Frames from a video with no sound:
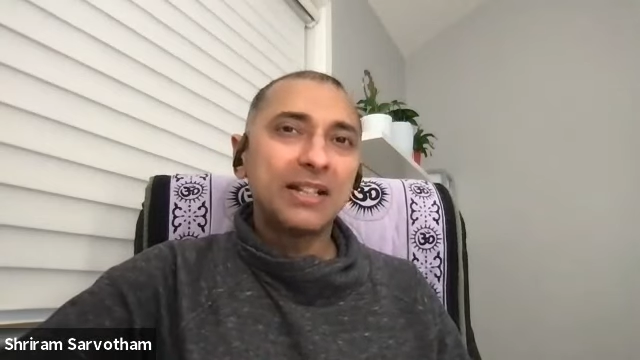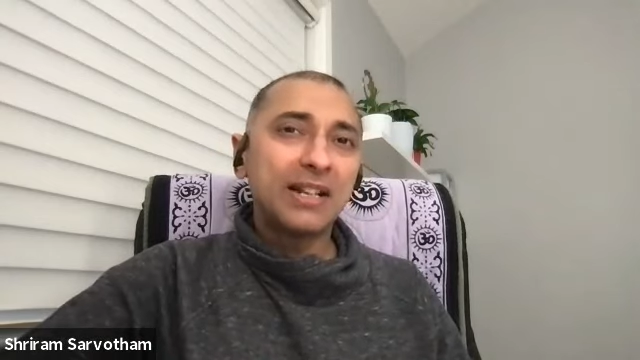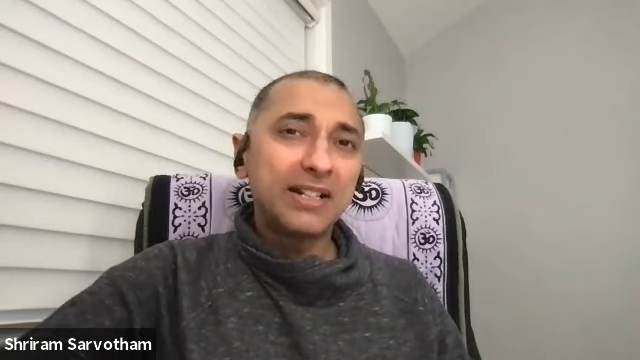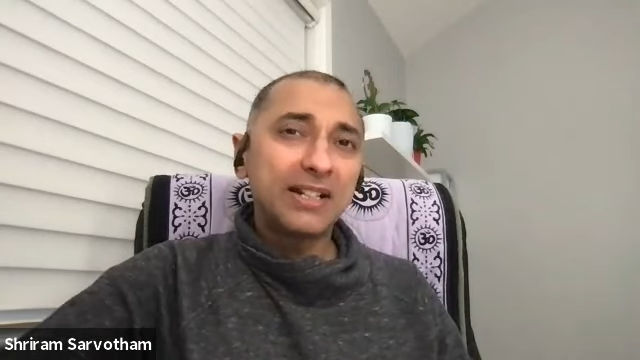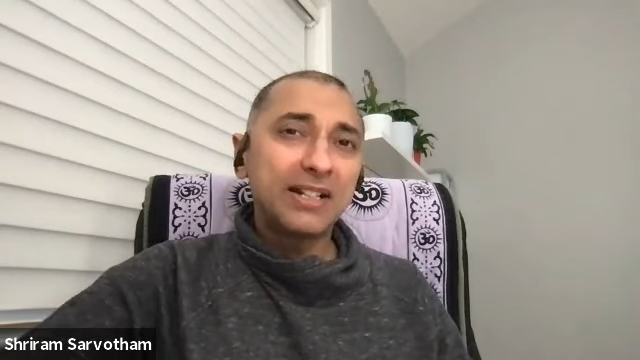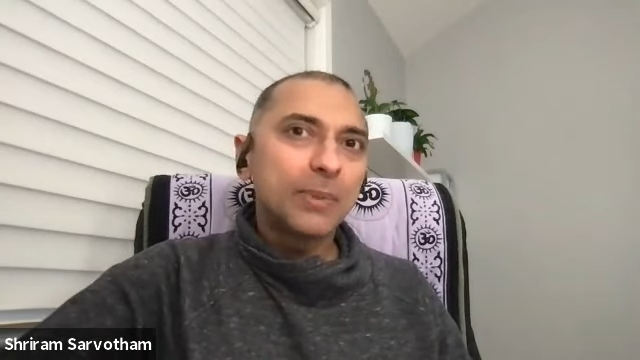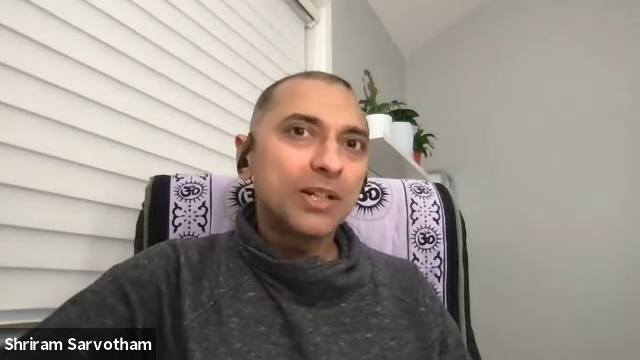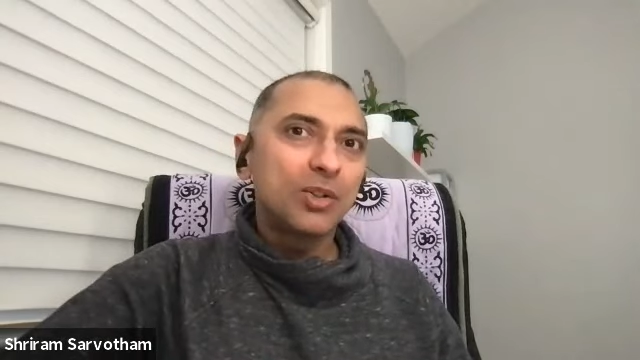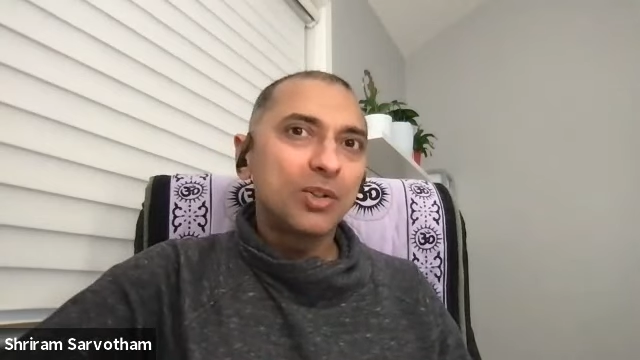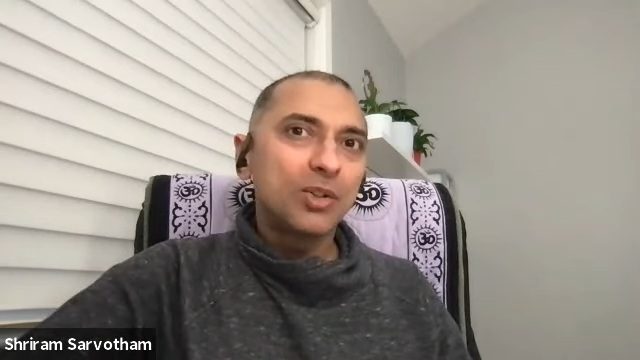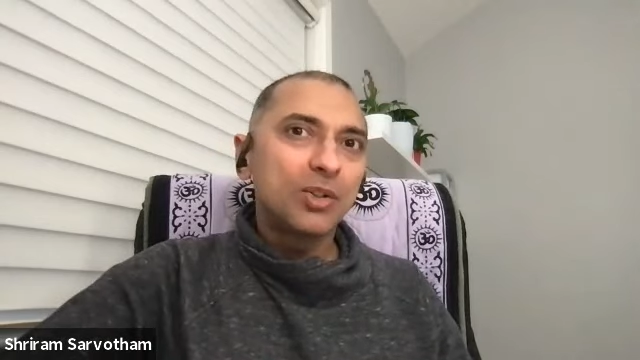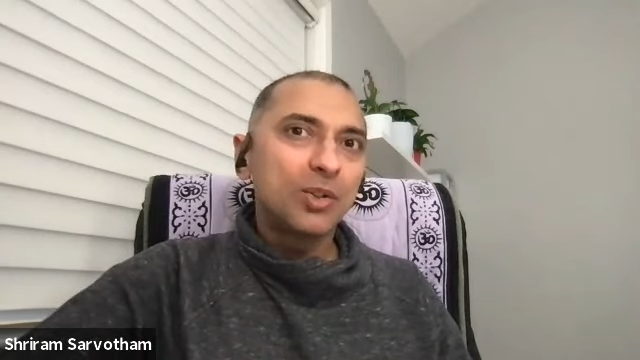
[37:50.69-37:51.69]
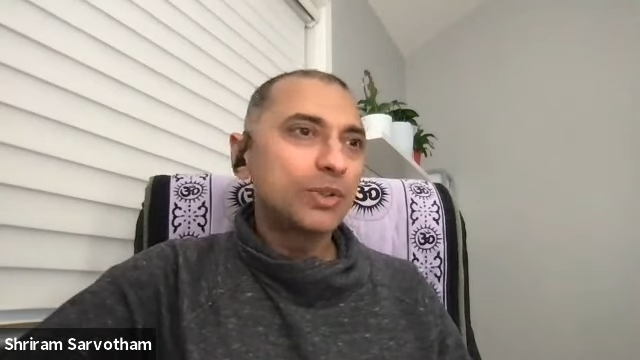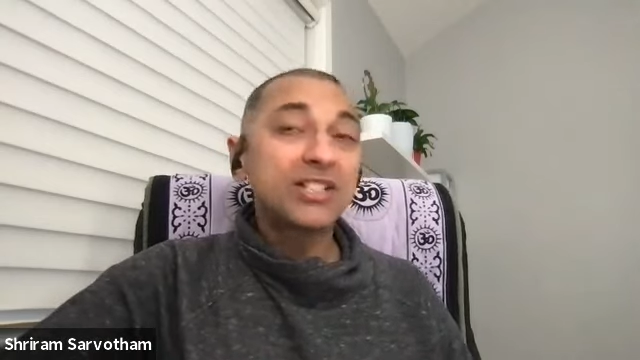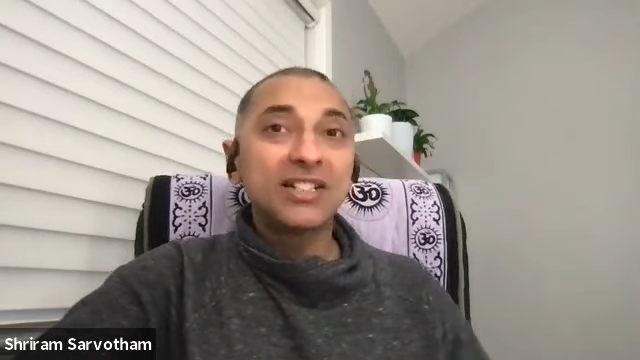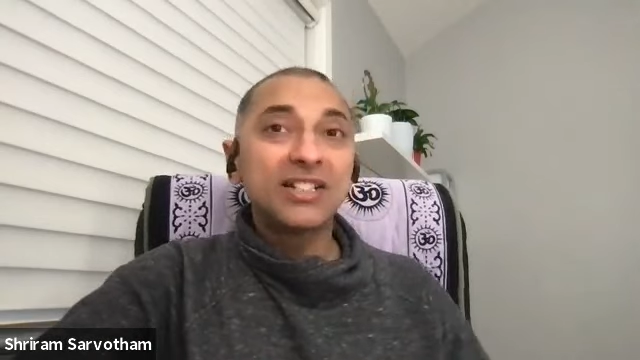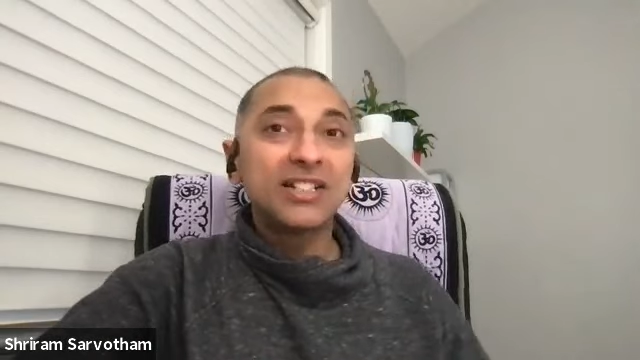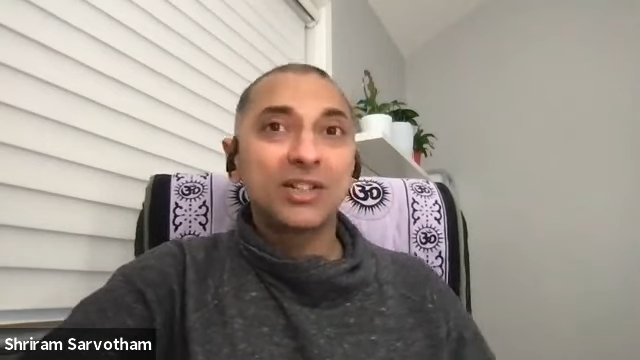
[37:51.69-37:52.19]
they're determined
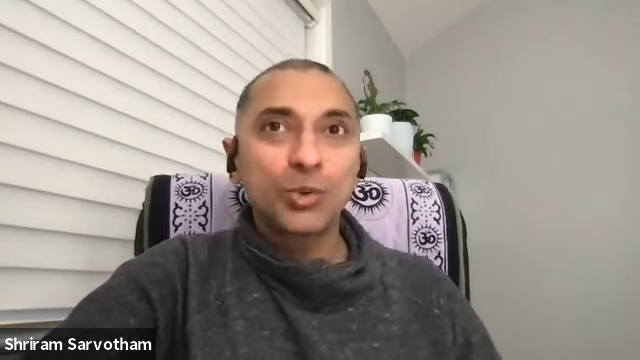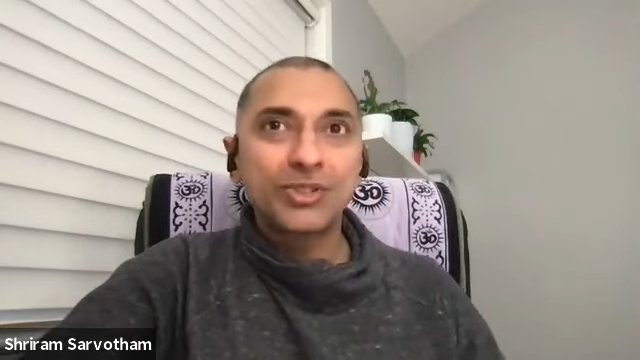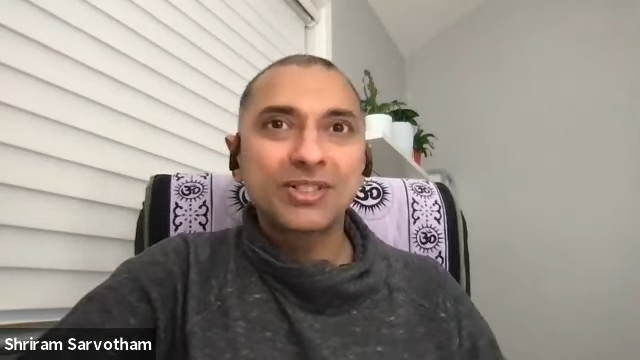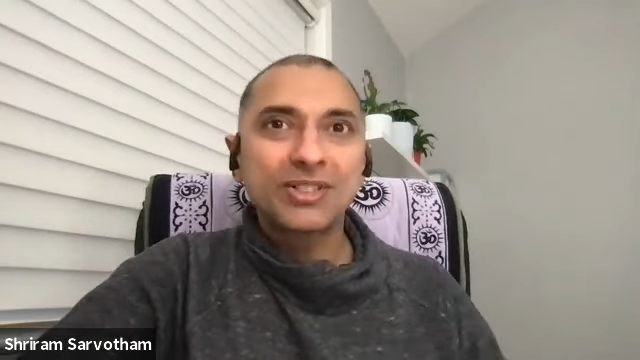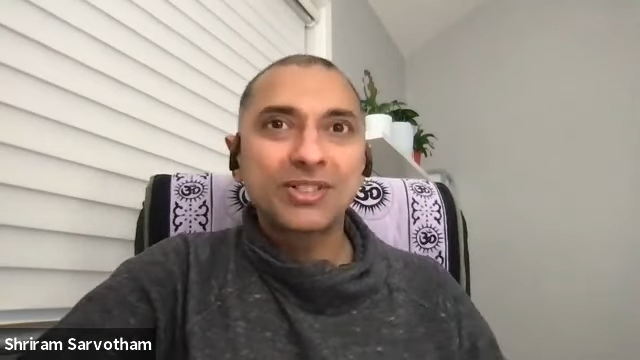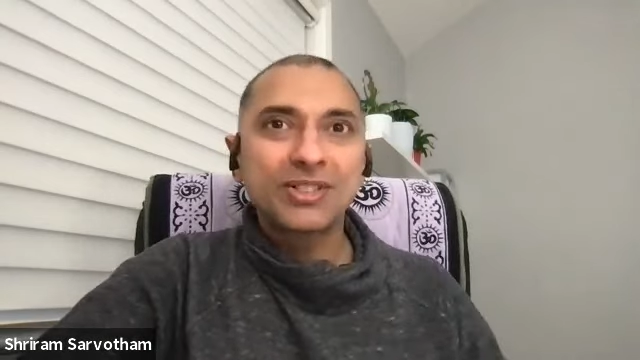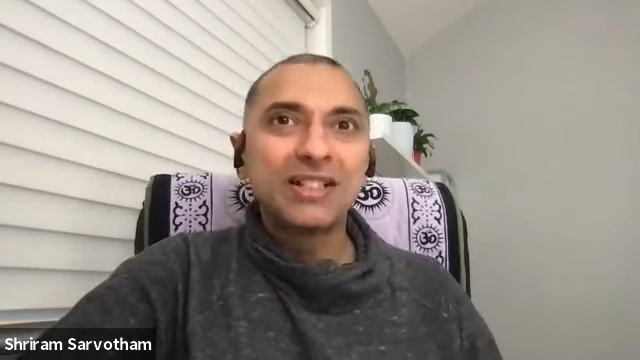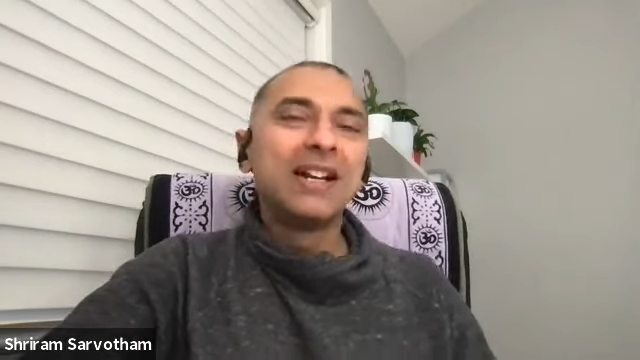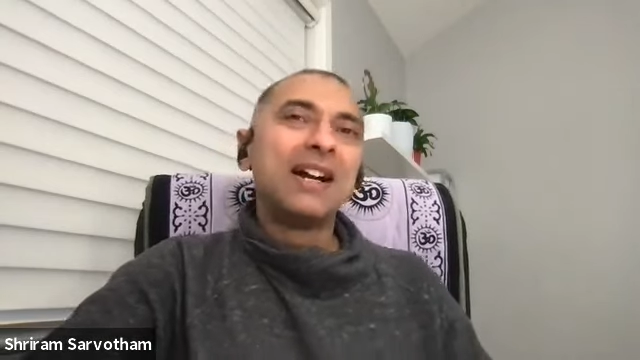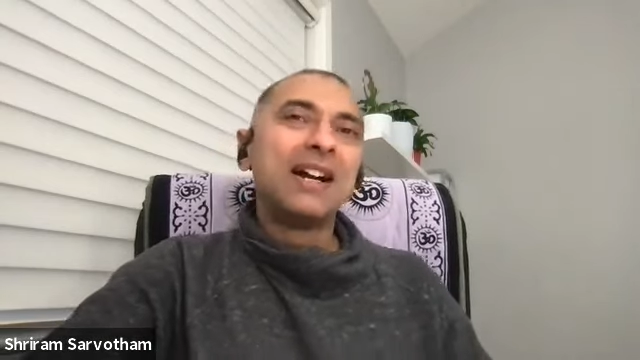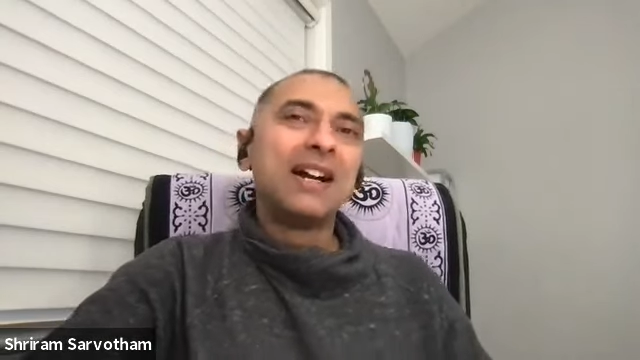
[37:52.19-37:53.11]
to touch their toes,